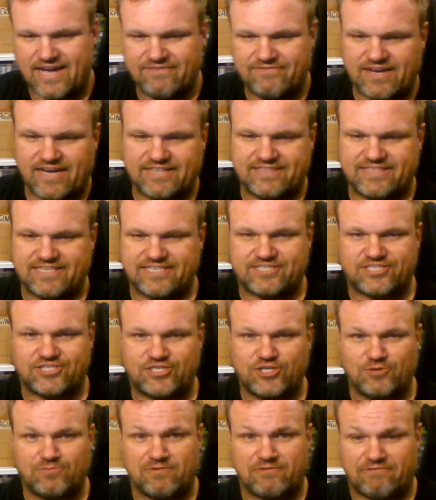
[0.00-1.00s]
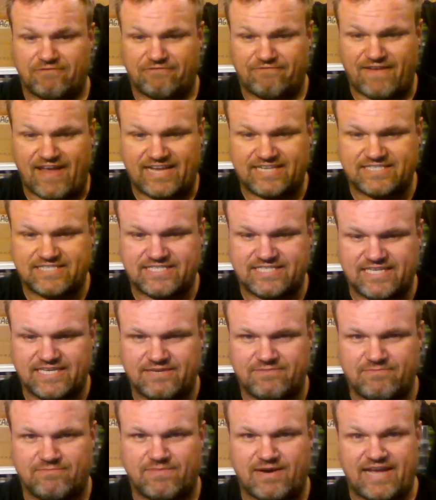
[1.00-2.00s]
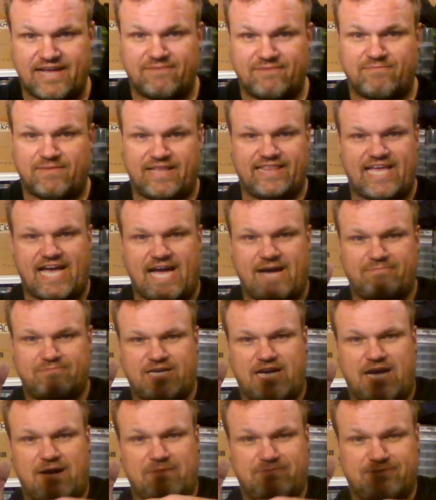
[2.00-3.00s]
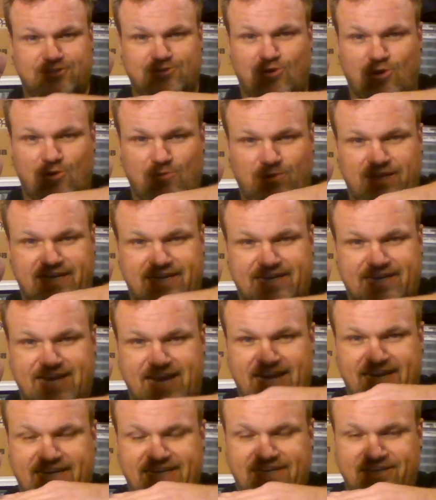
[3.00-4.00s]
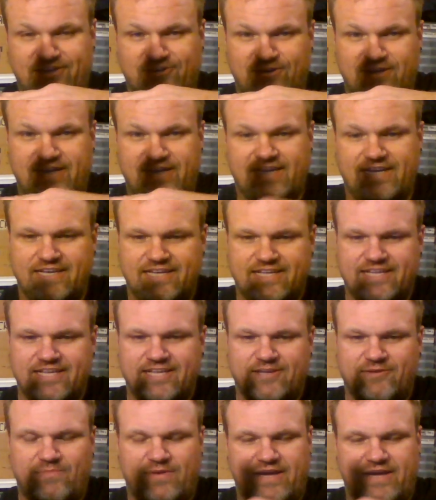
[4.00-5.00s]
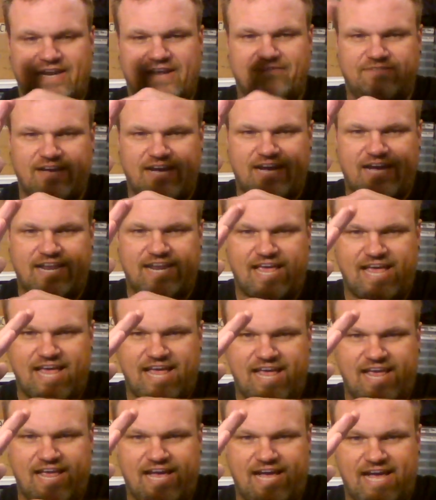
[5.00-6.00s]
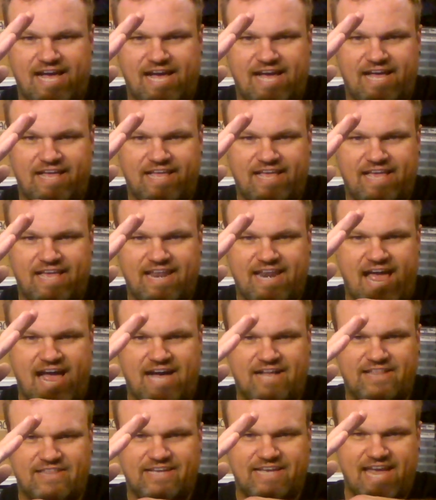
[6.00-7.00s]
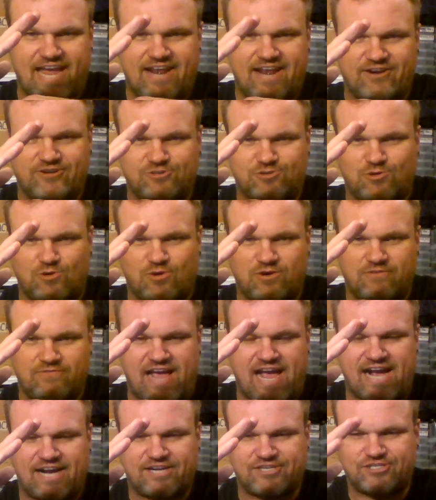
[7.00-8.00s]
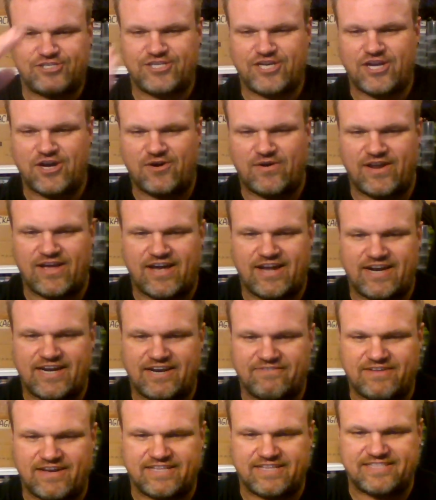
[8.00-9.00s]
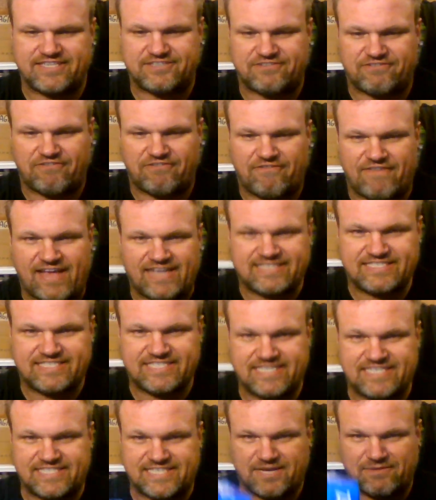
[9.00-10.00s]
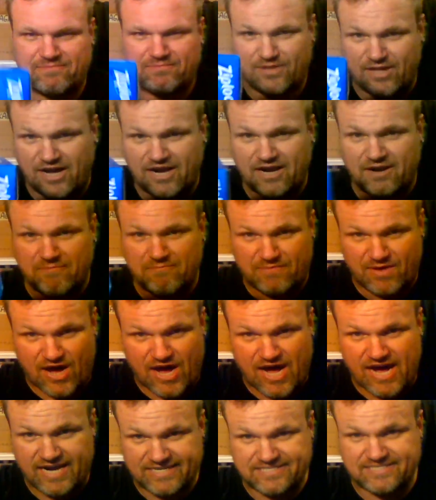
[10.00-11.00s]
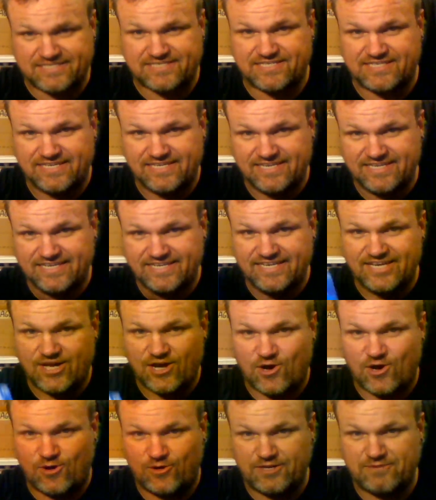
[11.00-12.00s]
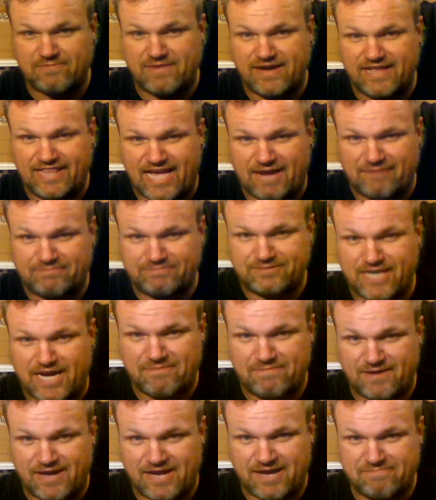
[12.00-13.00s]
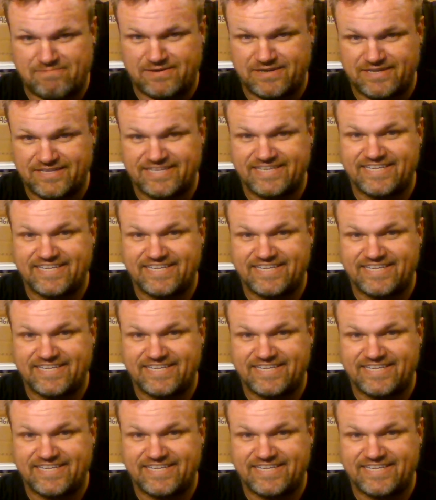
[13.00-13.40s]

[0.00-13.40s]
I've got this super fancy, my laptop is normally at a 90 degree, but I've got an alligator sort of action going on, and I've got this fancy Ziploc box holding my laptop up,